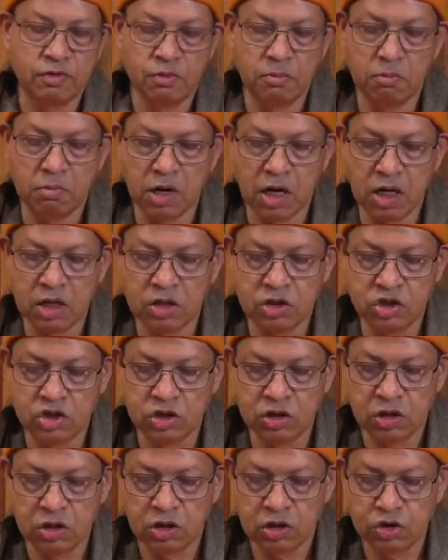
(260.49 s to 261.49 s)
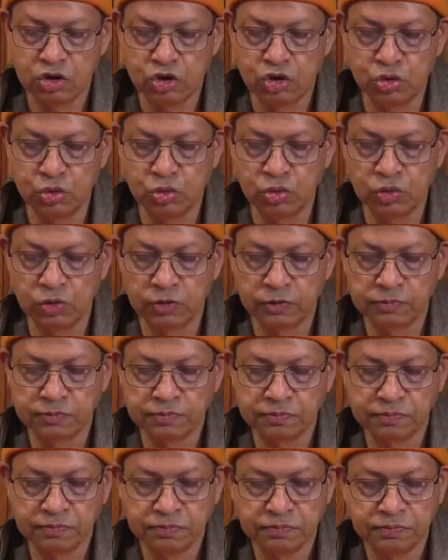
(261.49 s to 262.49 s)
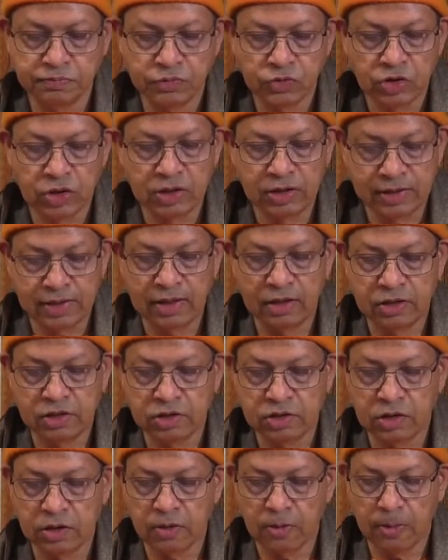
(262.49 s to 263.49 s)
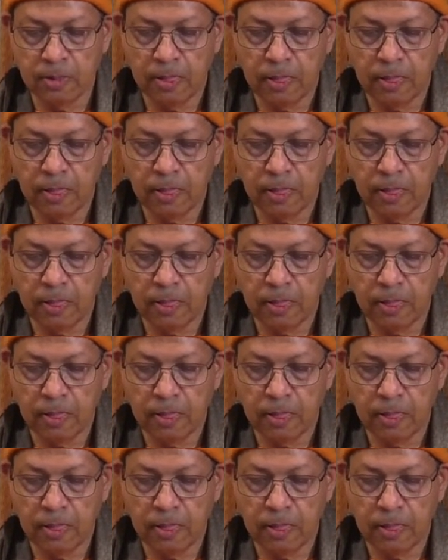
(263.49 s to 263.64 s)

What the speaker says: March 2, Calcutta.